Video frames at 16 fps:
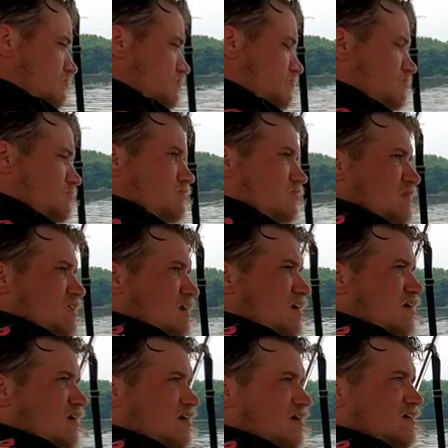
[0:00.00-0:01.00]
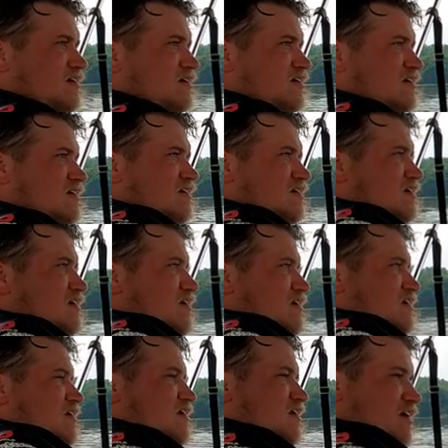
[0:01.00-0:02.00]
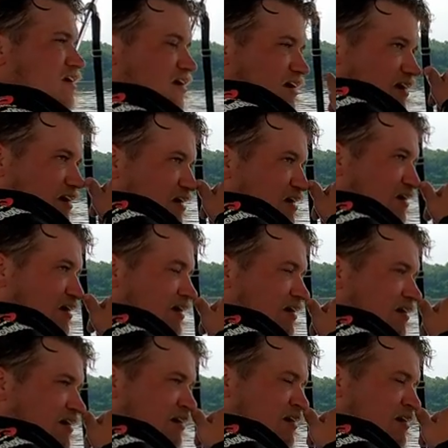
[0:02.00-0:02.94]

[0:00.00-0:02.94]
a car, it was just a cab to a truck. One was a Hyundai with a